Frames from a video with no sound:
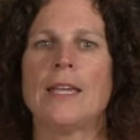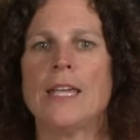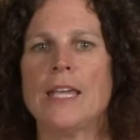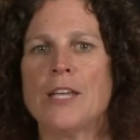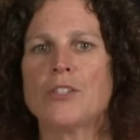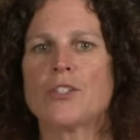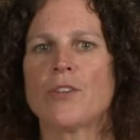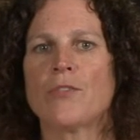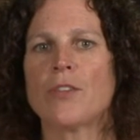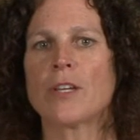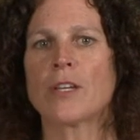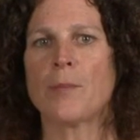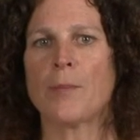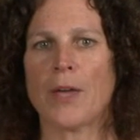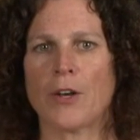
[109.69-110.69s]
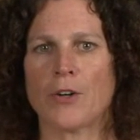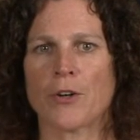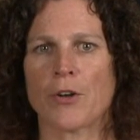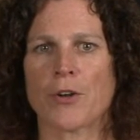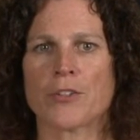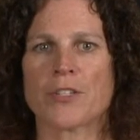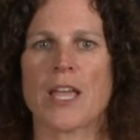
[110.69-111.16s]
each of the
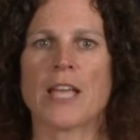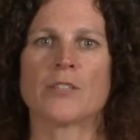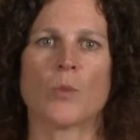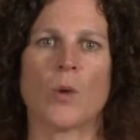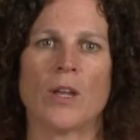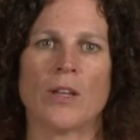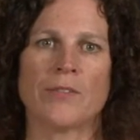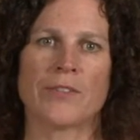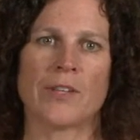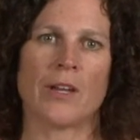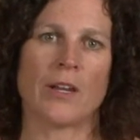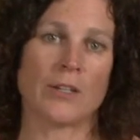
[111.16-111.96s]
competitors as well as